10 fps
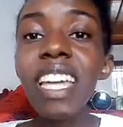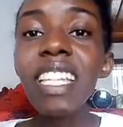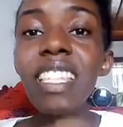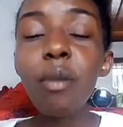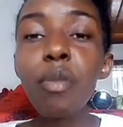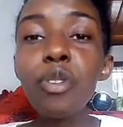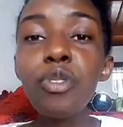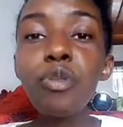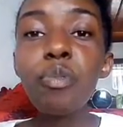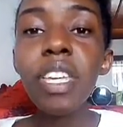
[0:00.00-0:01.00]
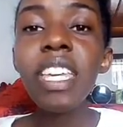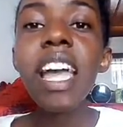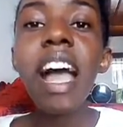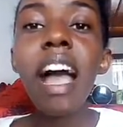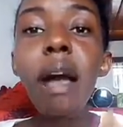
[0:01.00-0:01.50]
it's supposed to
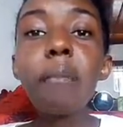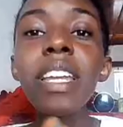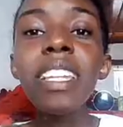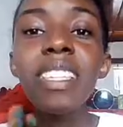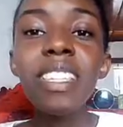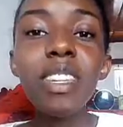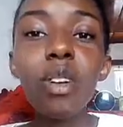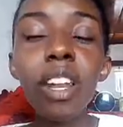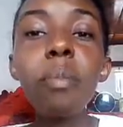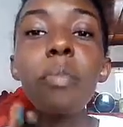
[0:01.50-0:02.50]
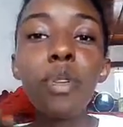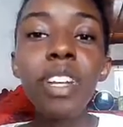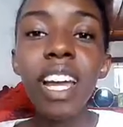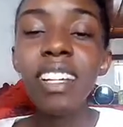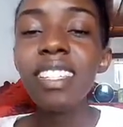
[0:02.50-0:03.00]
be a medicinal
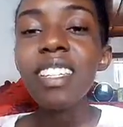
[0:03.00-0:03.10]
product.